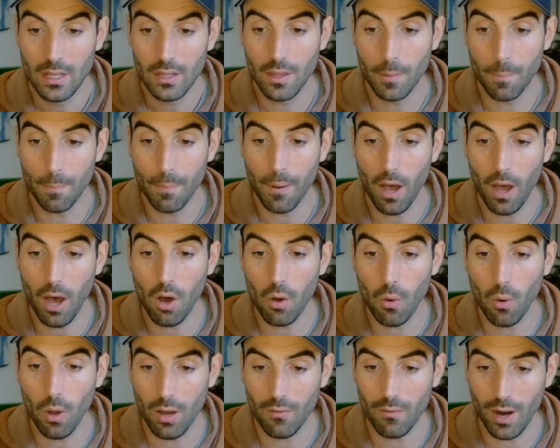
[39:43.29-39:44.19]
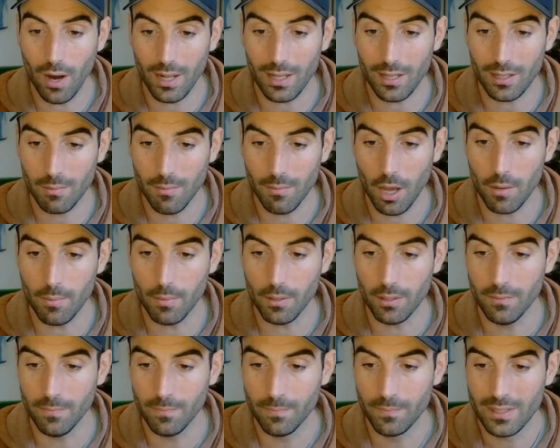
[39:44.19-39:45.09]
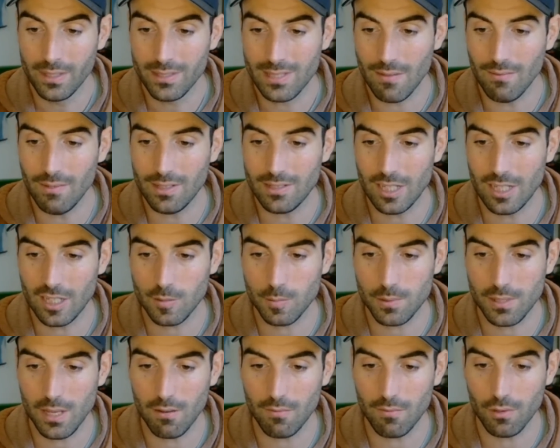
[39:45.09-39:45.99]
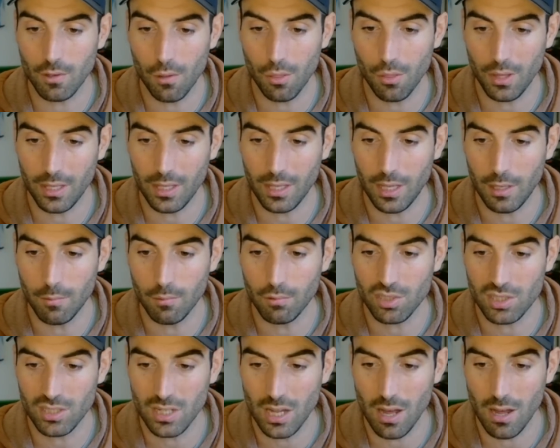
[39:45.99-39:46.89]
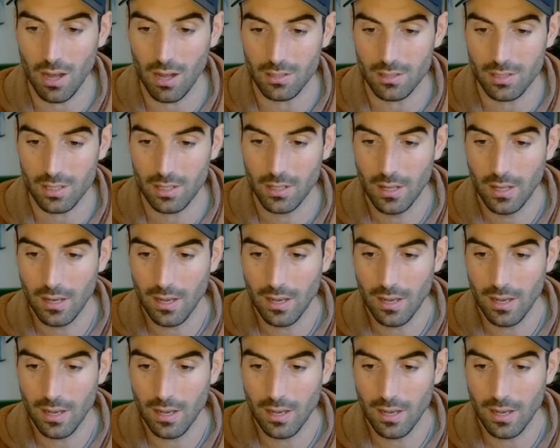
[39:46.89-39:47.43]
The poll running at the moment, 76% of you think he will start.